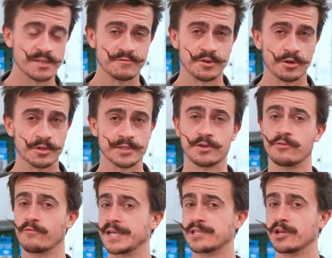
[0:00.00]
of dollars
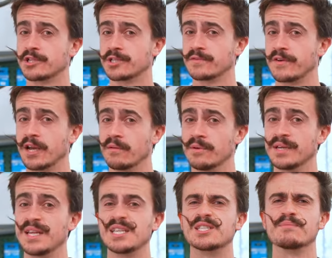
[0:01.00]
on research and development
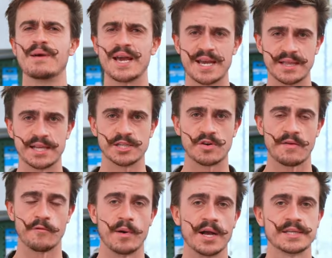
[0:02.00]
into making these
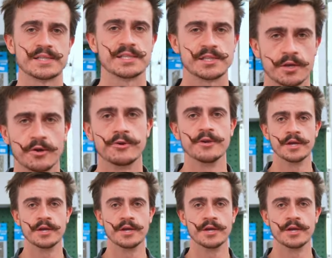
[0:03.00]
gravel bikes. So